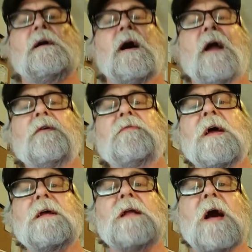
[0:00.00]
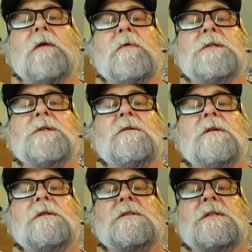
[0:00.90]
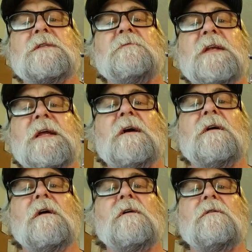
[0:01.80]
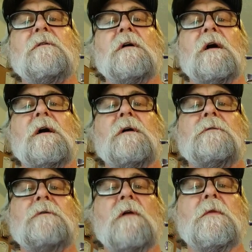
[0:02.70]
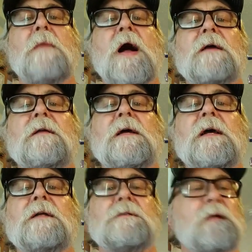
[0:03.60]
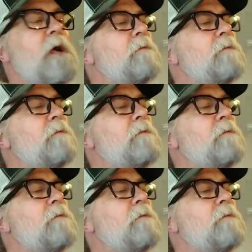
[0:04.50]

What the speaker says: Other thing not original is this veneer on the back of the headstock,